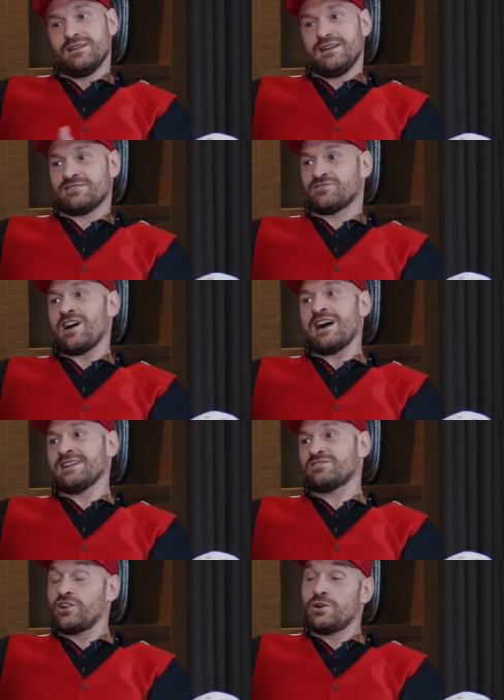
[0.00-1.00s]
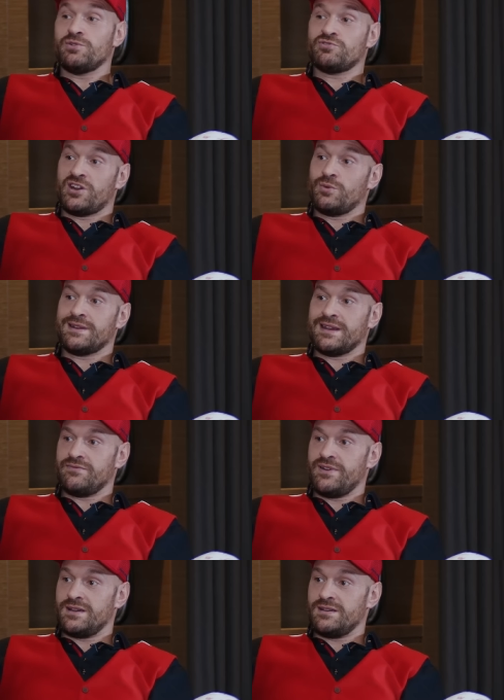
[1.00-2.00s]
it's not hard to know who's going to win that
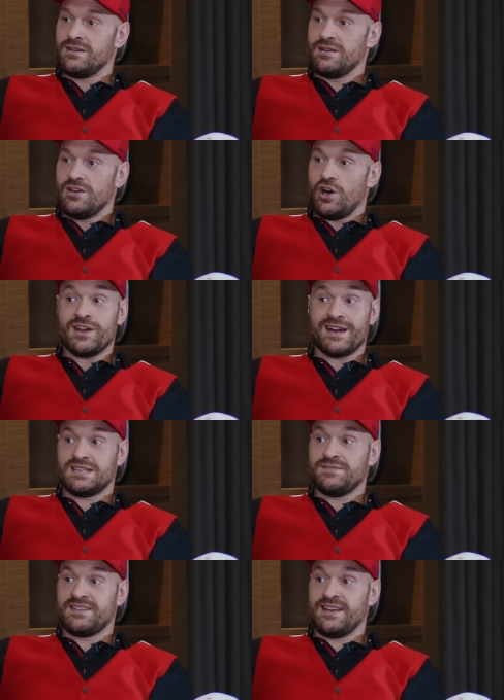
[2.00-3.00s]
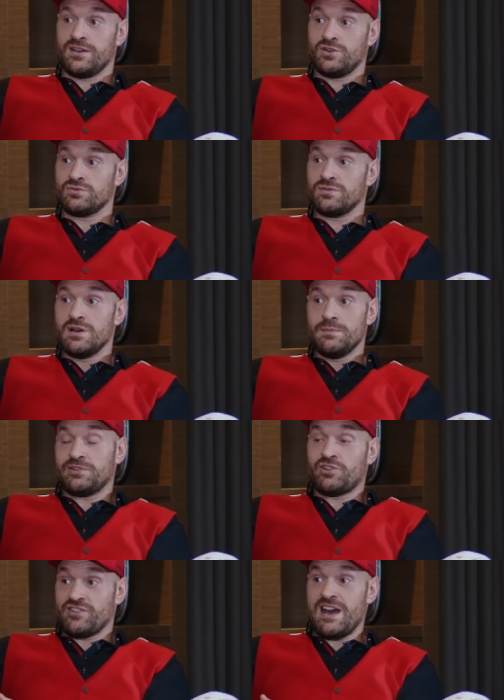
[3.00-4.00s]
fight on activity alone. But
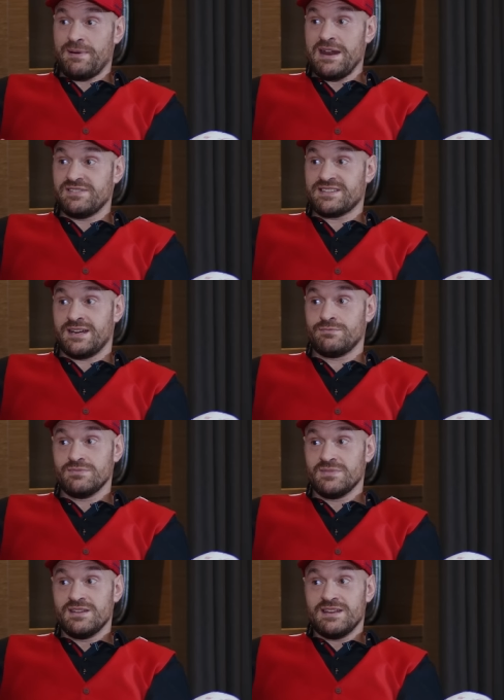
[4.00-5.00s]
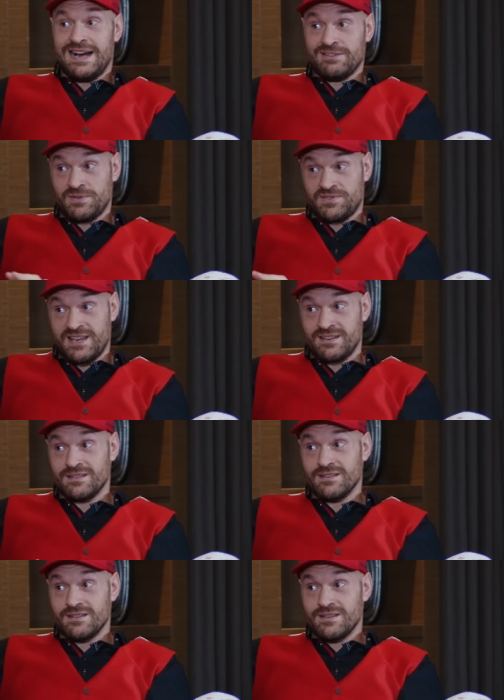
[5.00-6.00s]
it doesn't happen every time, as we've
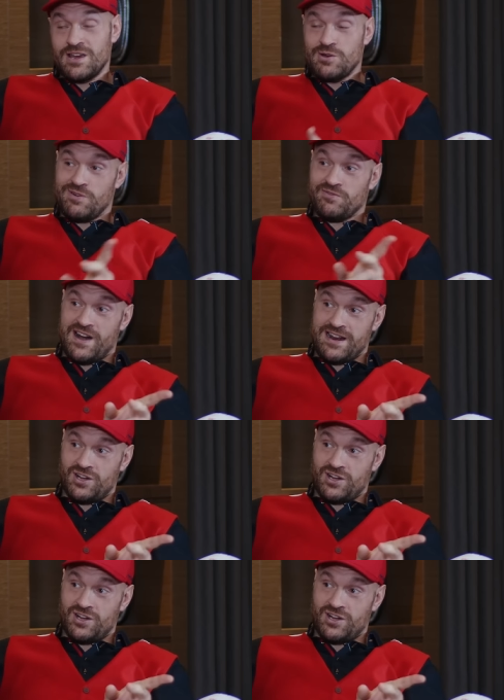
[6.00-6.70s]
seen. When Frank